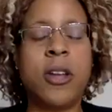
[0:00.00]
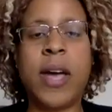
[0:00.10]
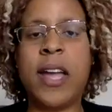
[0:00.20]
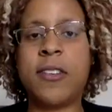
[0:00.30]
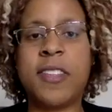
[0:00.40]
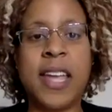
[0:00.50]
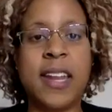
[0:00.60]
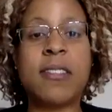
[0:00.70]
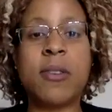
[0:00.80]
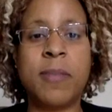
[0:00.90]
understand
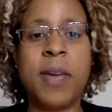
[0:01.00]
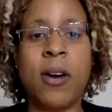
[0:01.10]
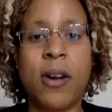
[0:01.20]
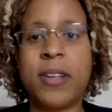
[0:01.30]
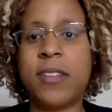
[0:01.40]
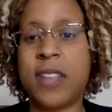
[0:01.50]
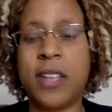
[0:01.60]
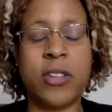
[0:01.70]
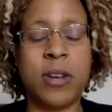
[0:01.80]
it's going to be hard, and it's going